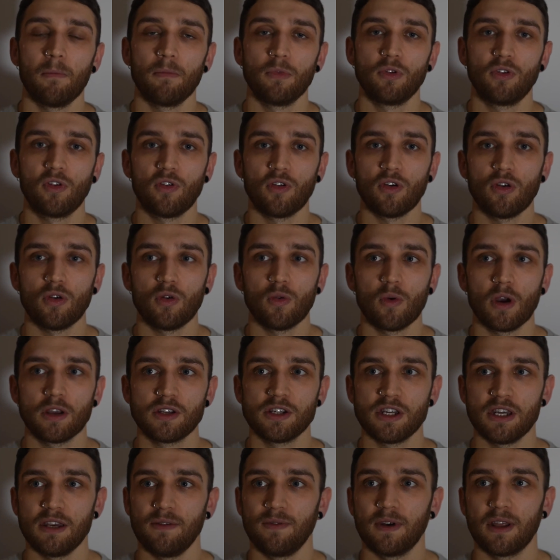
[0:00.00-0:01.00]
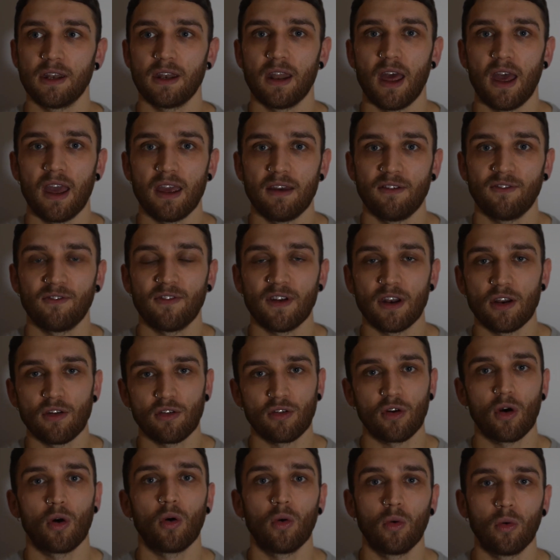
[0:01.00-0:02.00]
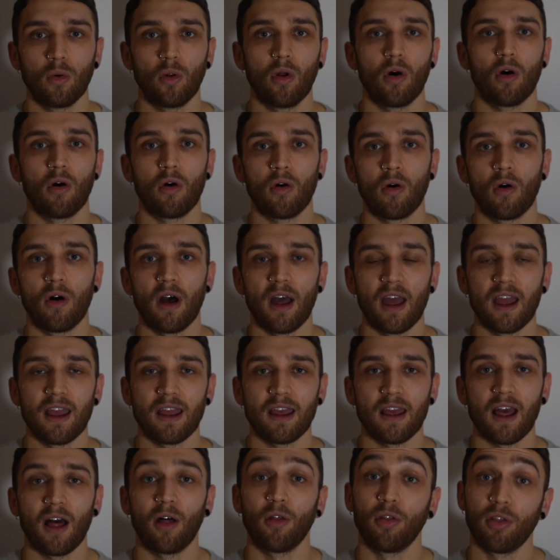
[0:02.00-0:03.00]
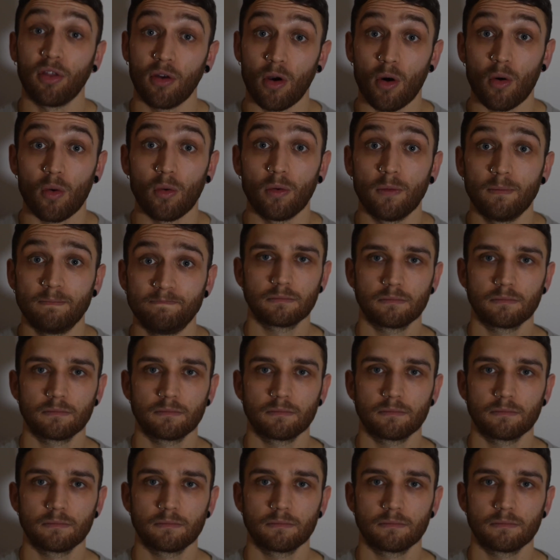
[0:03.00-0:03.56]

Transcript: to achieving a fitness goal or a health goal.